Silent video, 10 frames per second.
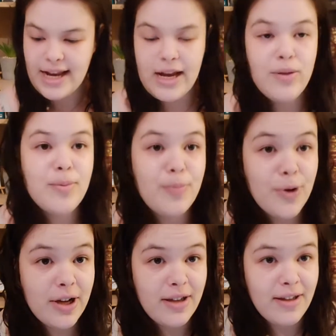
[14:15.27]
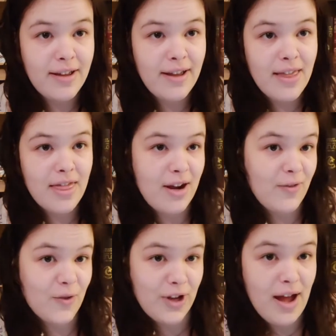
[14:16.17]
Another book that I
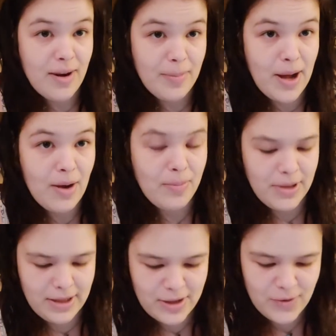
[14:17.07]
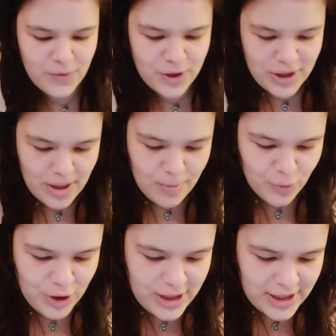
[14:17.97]
forgot about, because for some
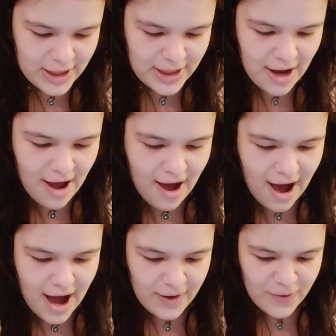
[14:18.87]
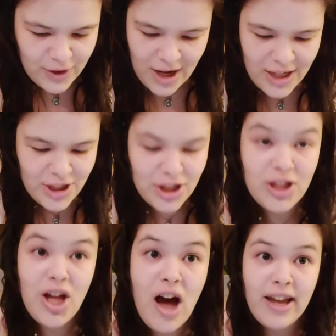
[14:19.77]
reason I forgot to
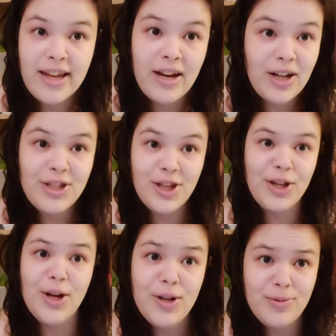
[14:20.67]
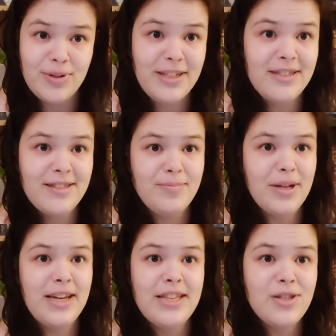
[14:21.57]
log it onto Goodreads,
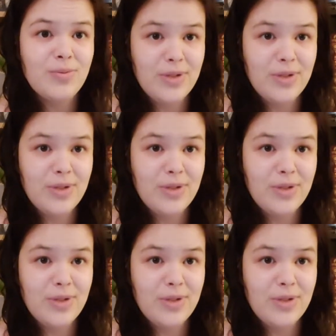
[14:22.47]
but it's a